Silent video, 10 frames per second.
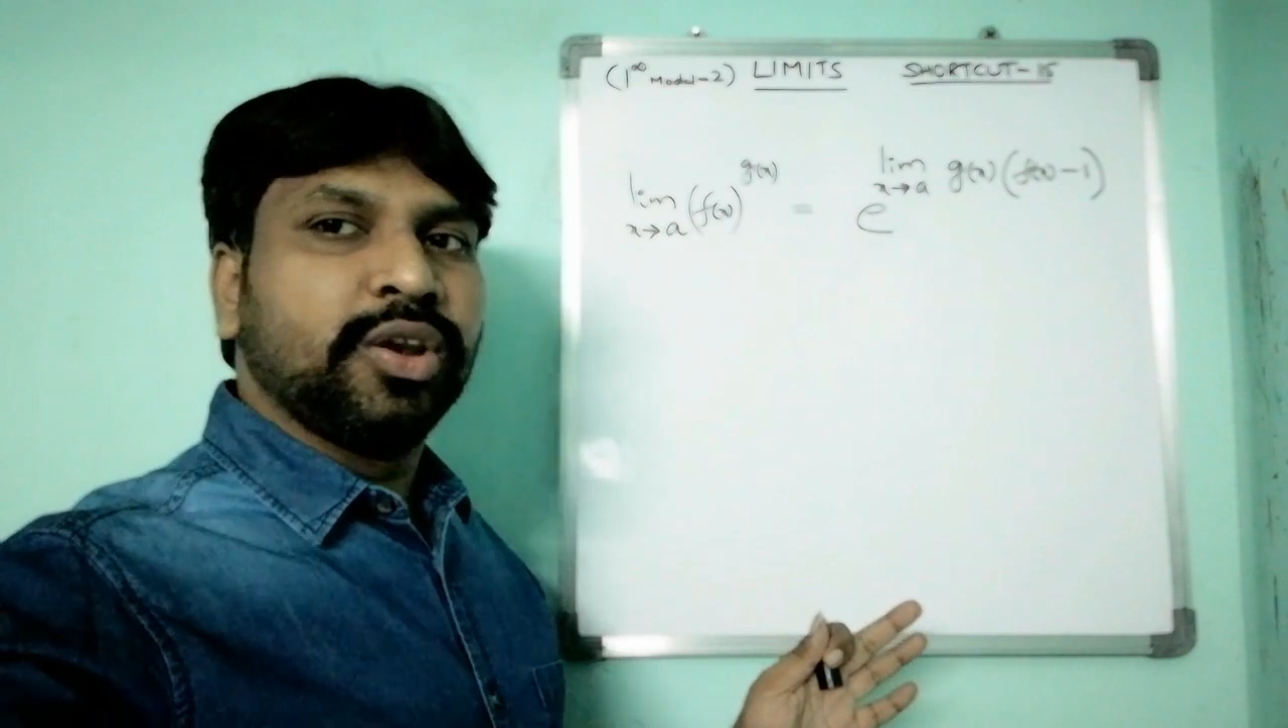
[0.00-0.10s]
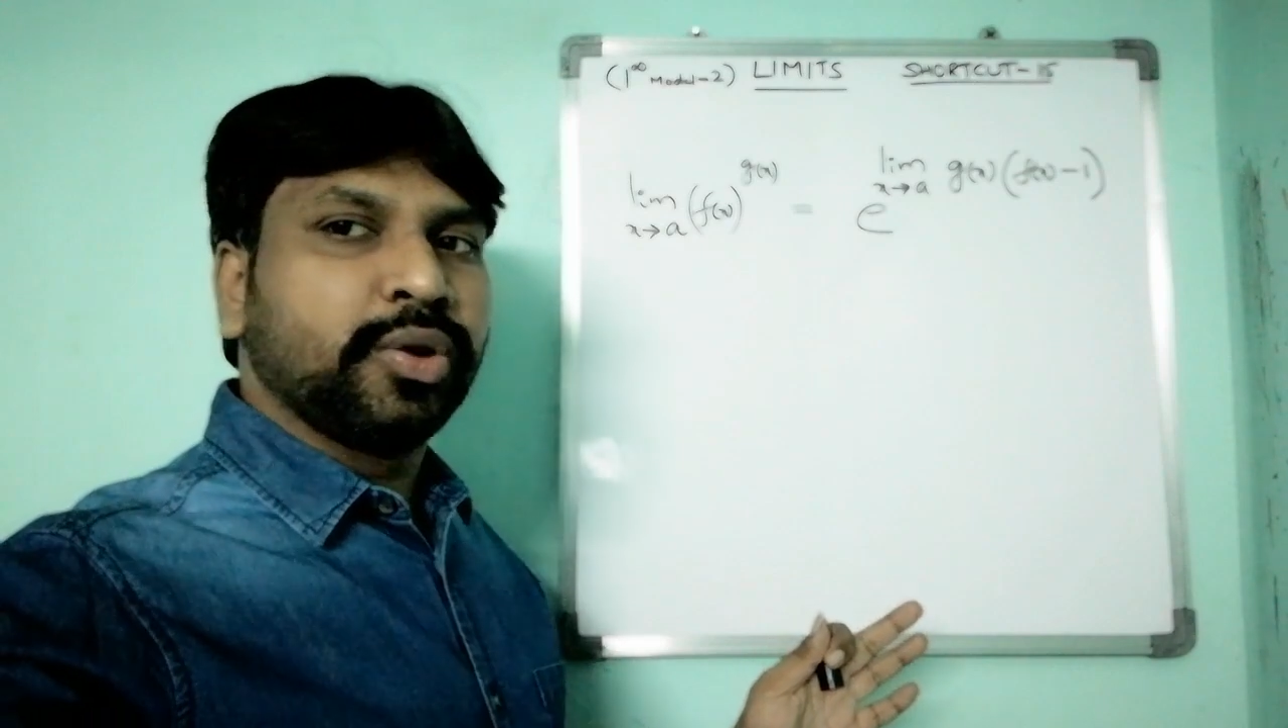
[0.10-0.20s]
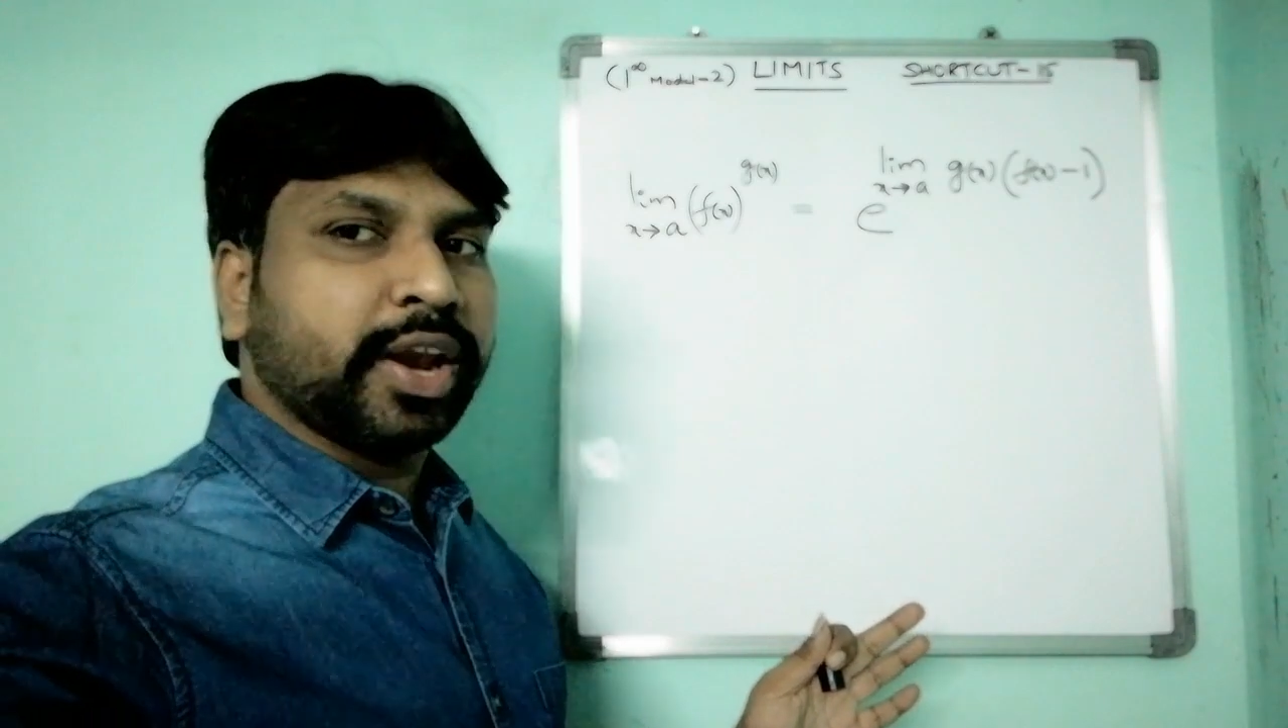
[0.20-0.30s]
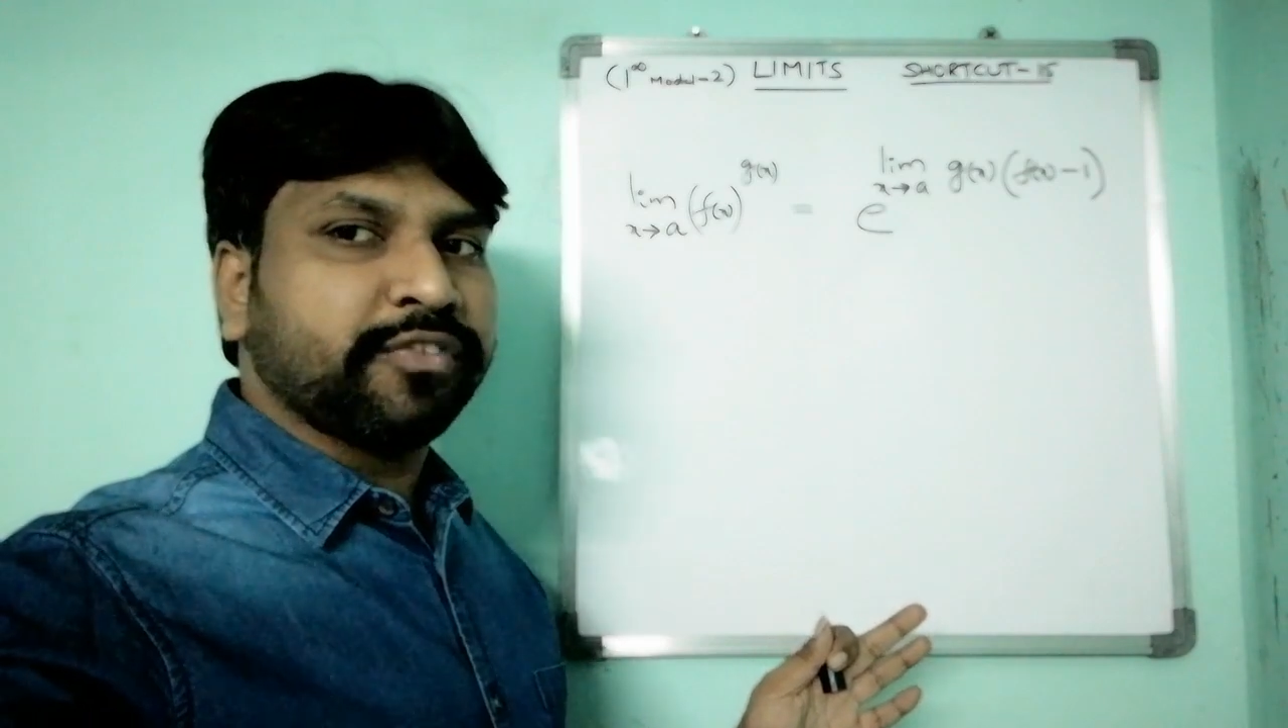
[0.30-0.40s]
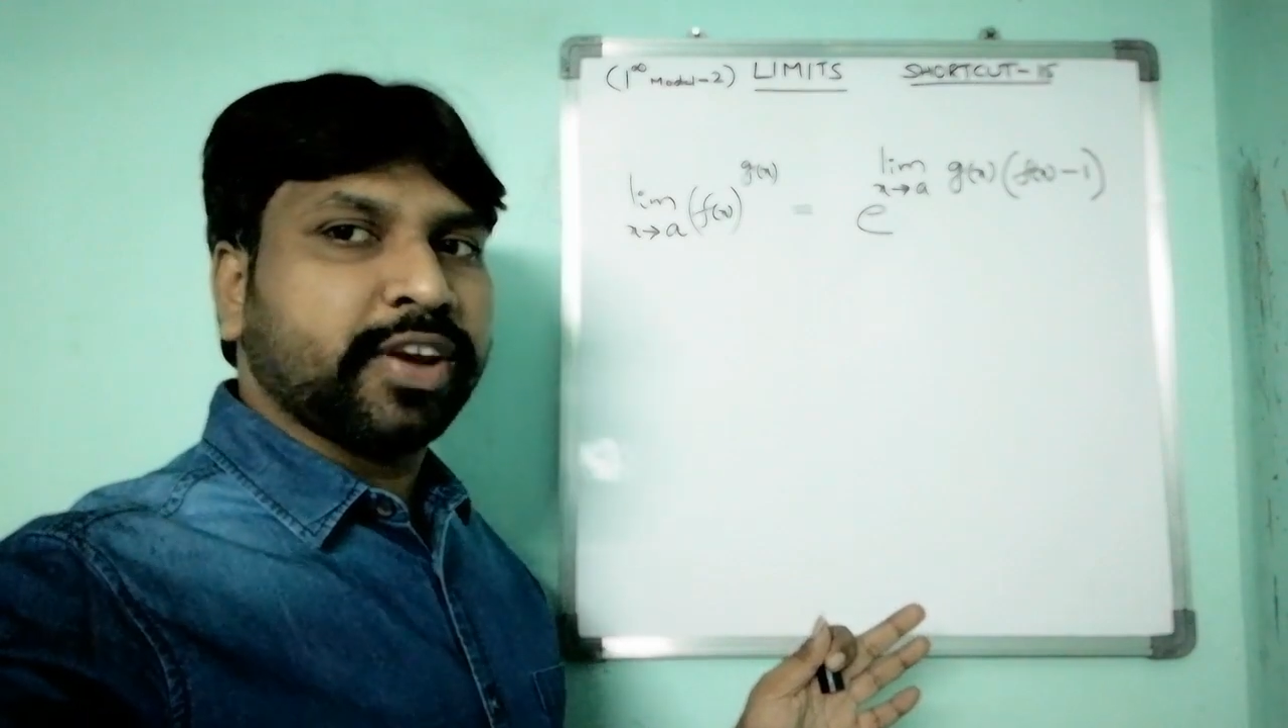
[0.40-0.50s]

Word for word: Look at,